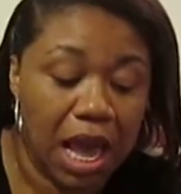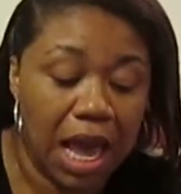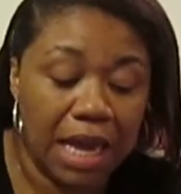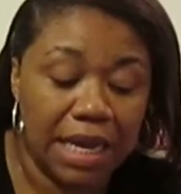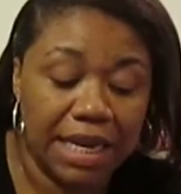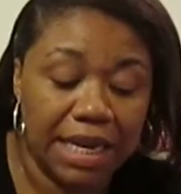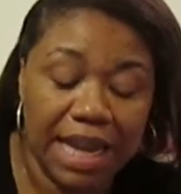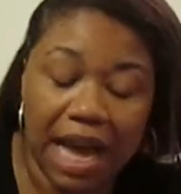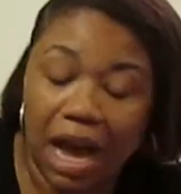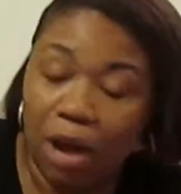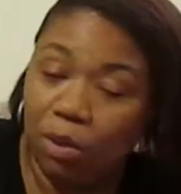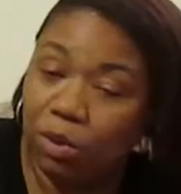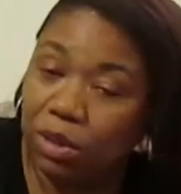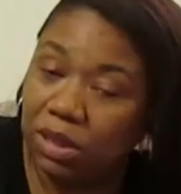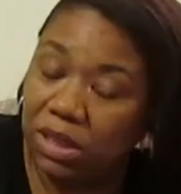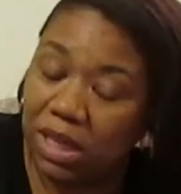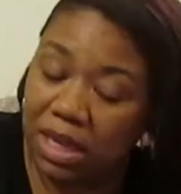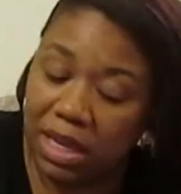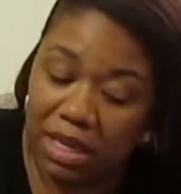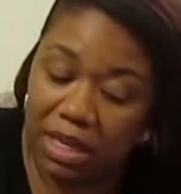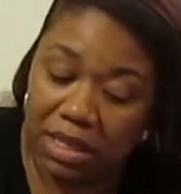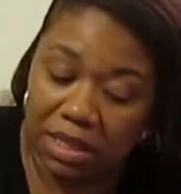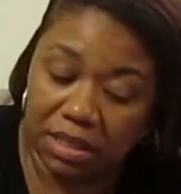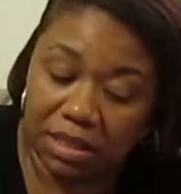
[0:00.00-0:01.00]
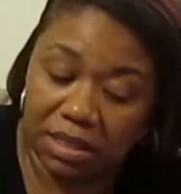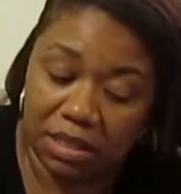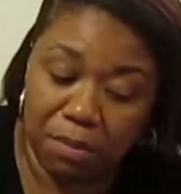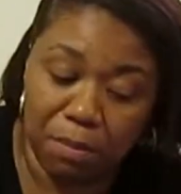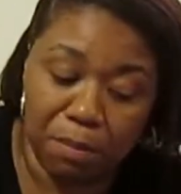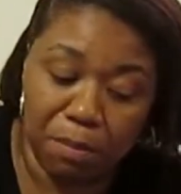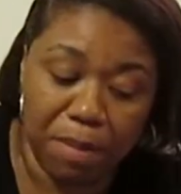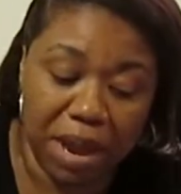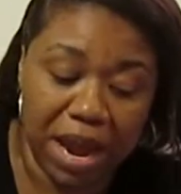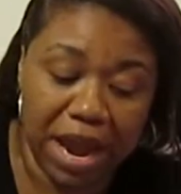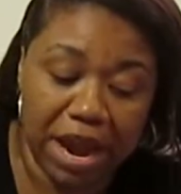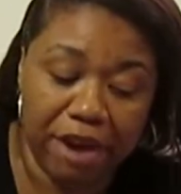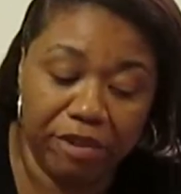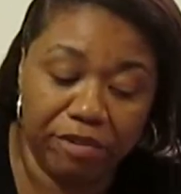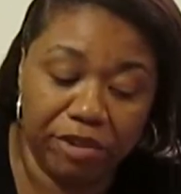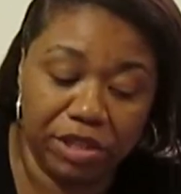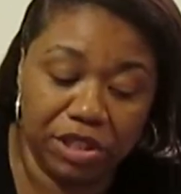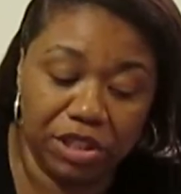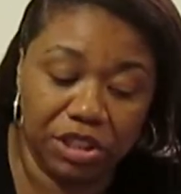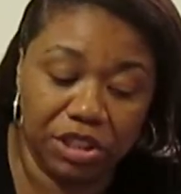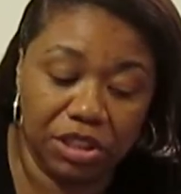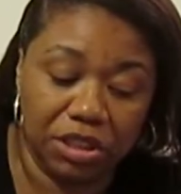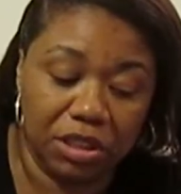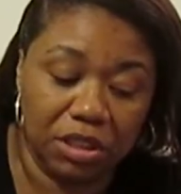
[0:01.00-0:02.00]
Nowadays,
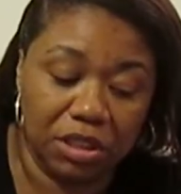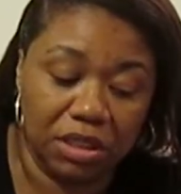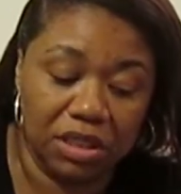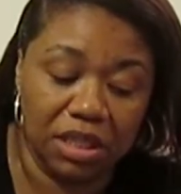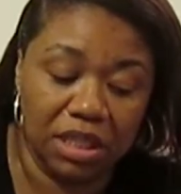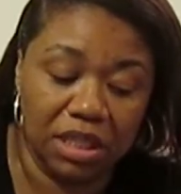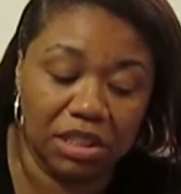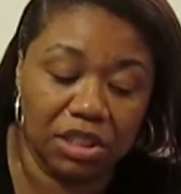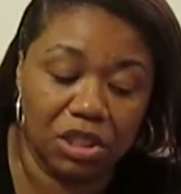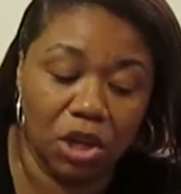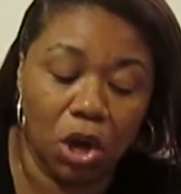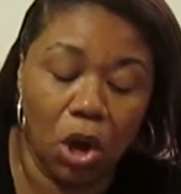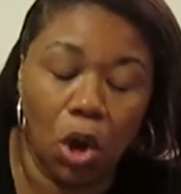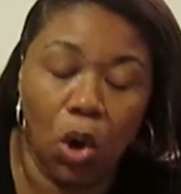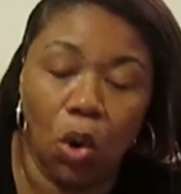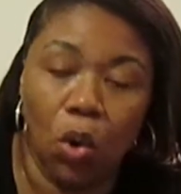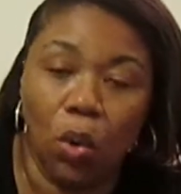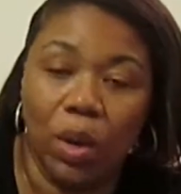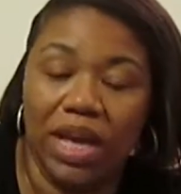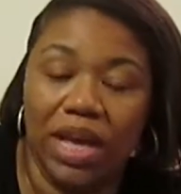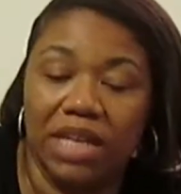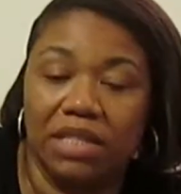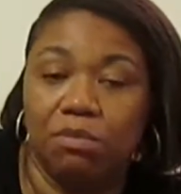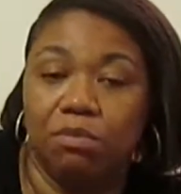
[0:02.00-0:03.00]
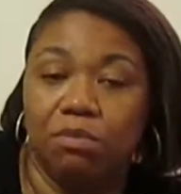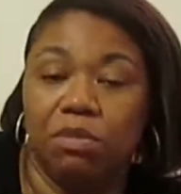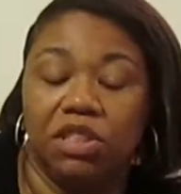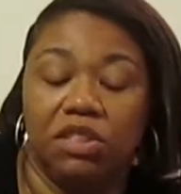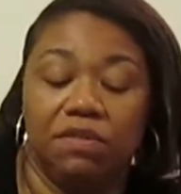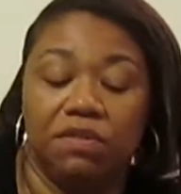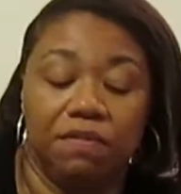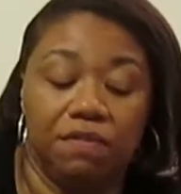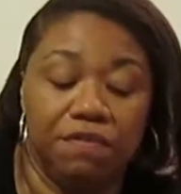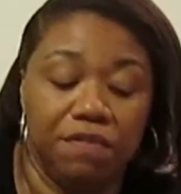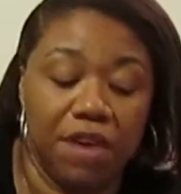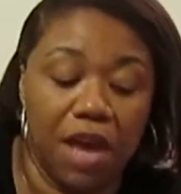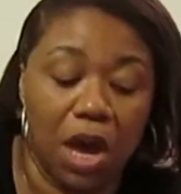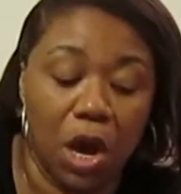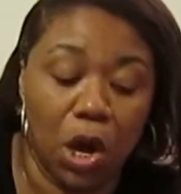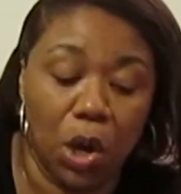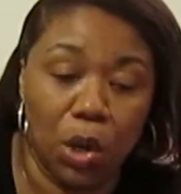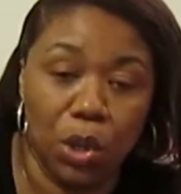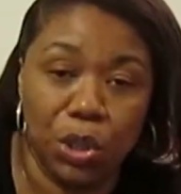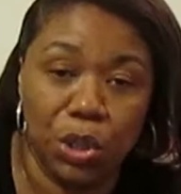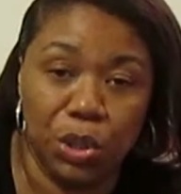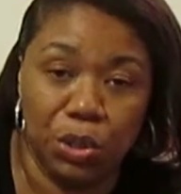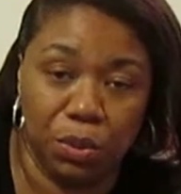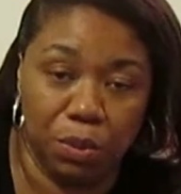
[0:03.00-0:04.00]
marriage doesn't hold as much
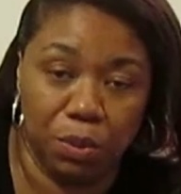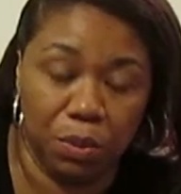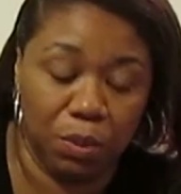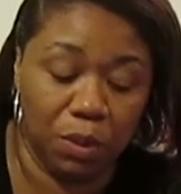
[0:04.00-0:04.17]
value